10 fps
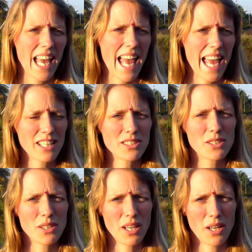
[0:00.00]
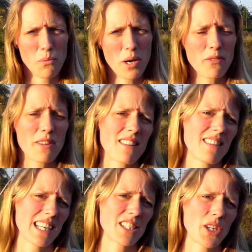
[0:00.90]
And one of the
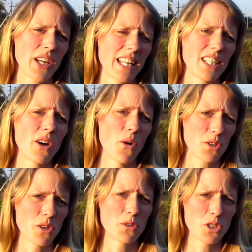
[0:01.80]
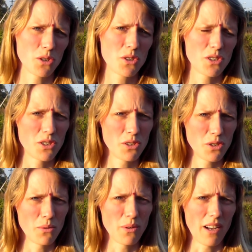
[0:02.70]
things you can also choose to
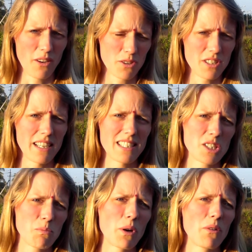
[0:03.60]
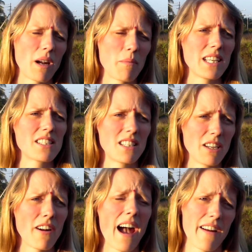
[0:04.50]
do alongside this program is
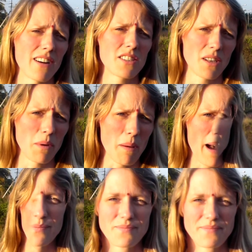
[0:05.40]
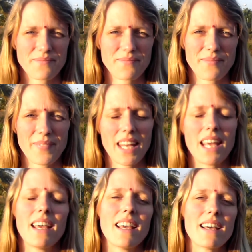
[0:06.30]
Nirahara Samyama.
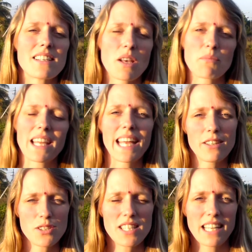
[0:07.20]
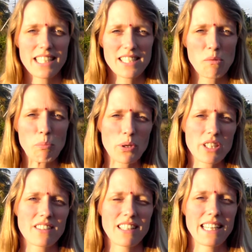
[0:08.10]
Something else that is
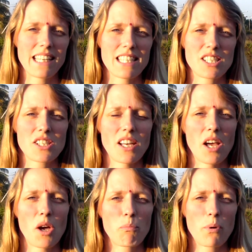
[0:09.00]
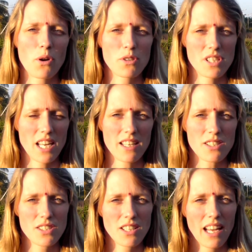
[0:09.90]
important in this
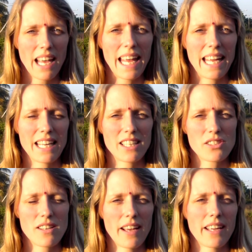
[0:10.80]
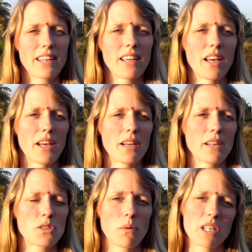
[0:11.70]
process is, like
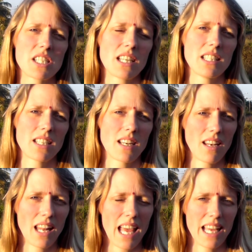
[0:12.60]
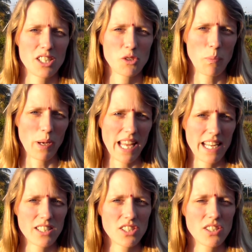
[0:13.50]
Swamiji Nityananda
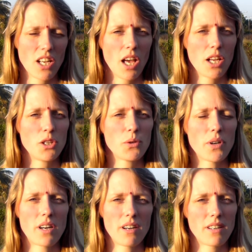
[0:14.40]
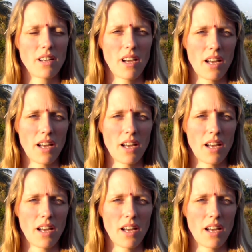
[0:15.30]
explains, you are